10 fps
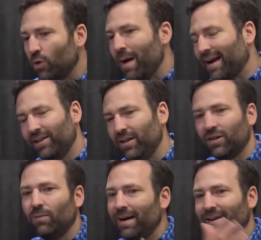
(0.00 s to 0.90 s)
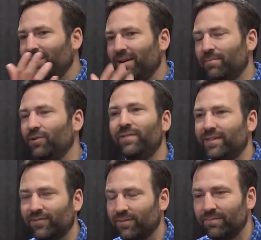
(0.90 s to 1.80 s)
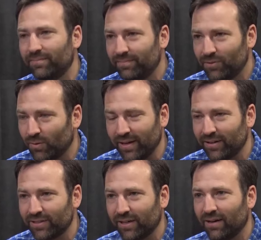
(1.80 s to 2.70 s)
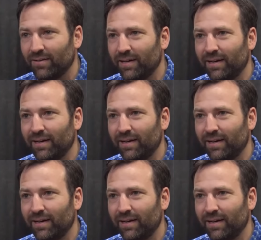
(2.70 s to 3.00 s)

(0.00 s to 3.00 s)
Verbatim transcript: go back and look. Go back and look at movies from 20 years ago.